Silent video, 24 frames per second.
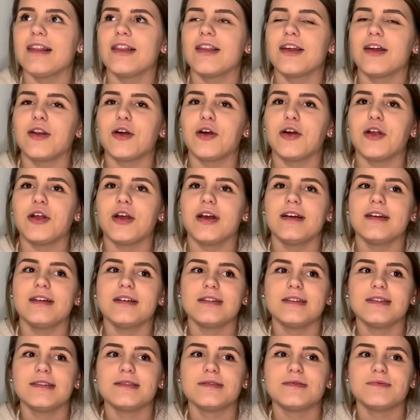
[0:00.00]
little,
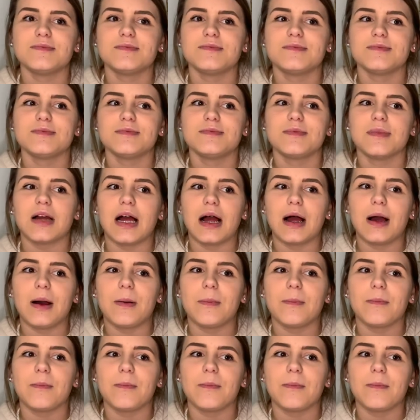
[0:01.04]
I